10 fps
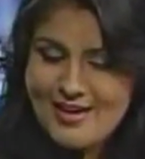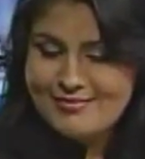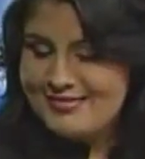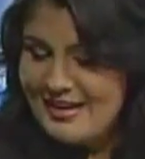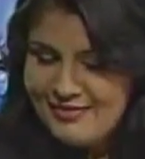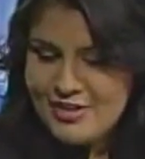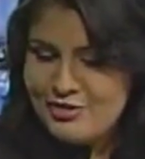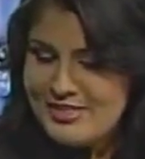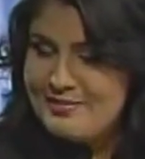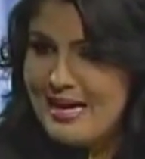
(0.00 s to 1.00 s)
if I
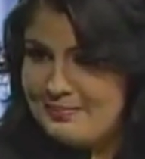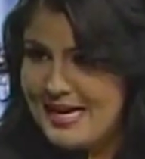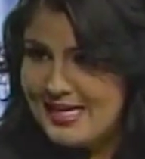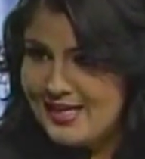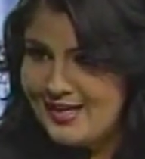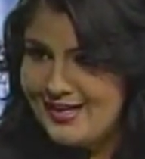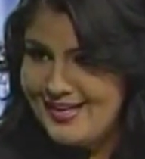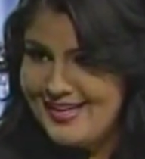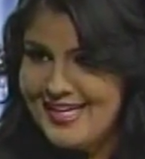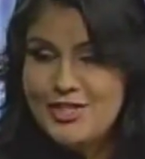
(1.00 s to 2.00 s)
treat a man badly,
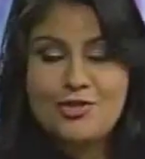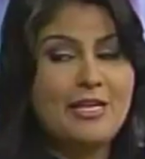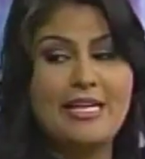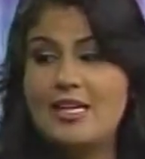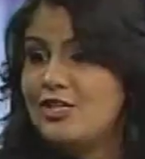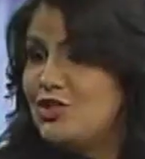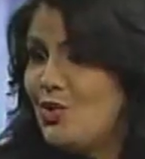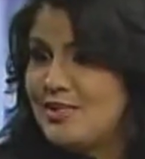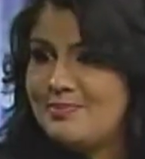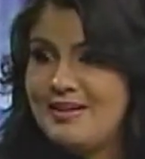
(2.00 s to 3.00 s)
he
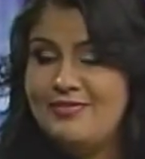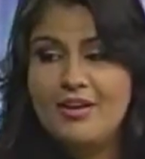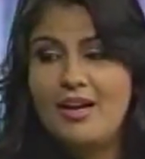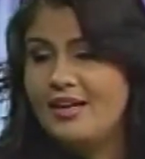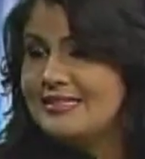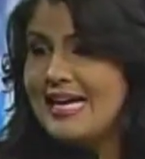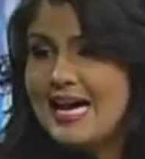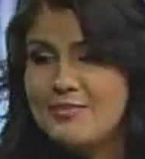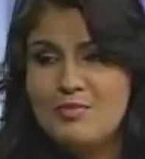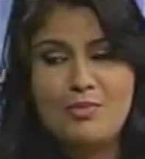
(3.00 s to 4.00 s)
adores me for
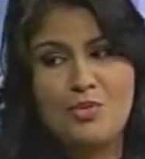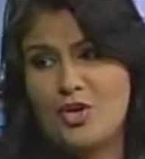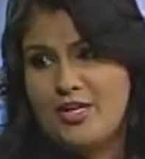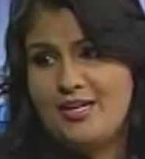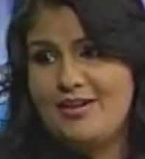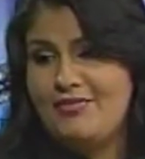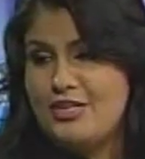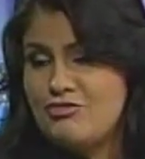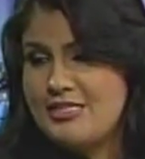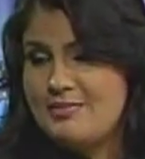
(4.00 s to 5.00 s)
time immemorial. And if I
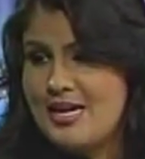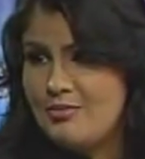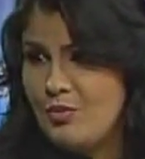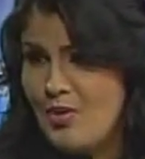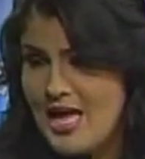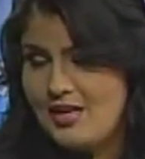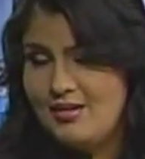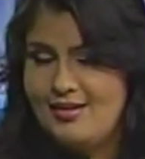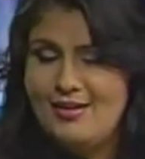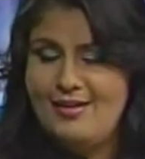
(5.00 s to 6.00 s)
treat a man well,
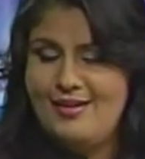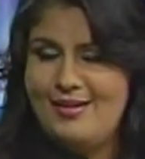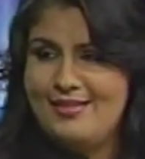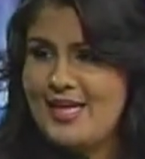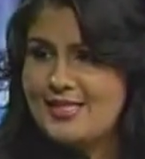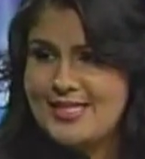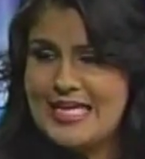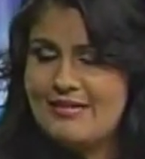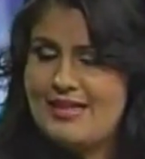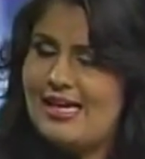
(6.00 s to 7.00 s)
that's the
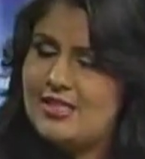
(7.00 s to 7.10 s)
end of that.